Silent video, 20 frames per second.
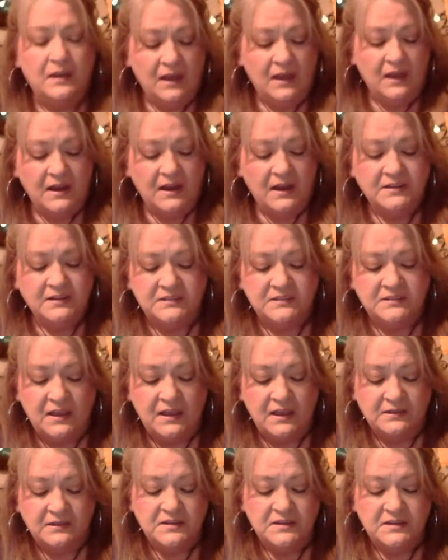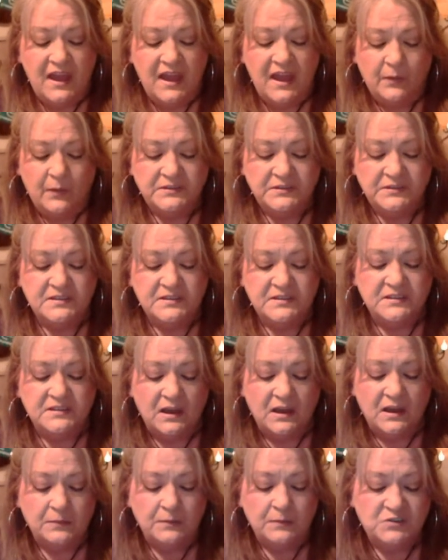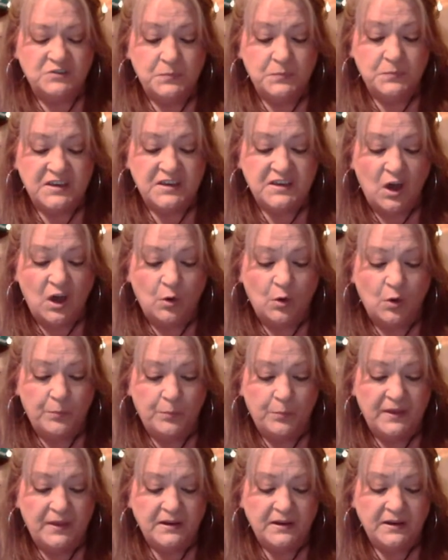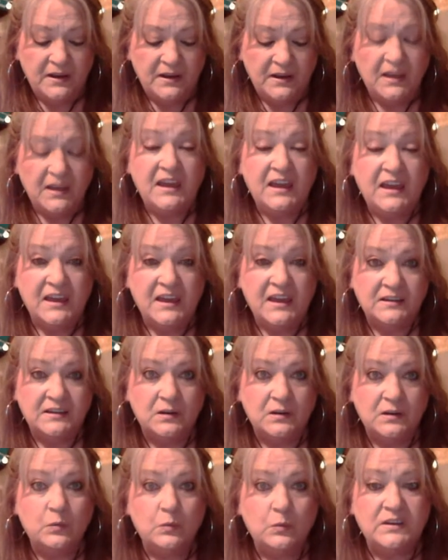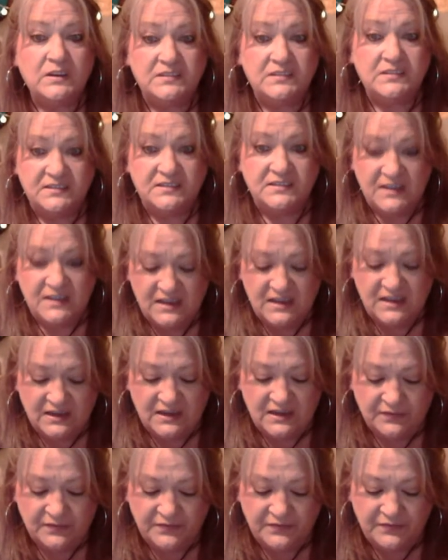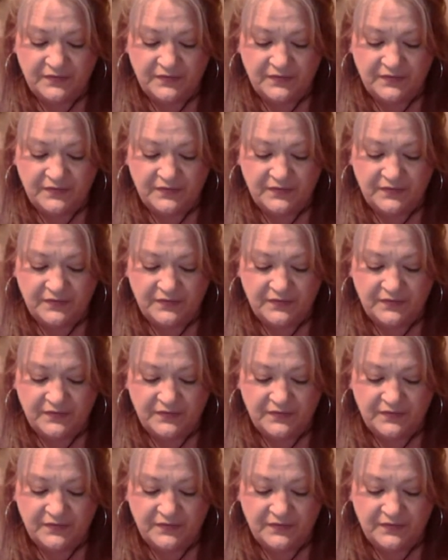And it says, now is the time to be open and receive.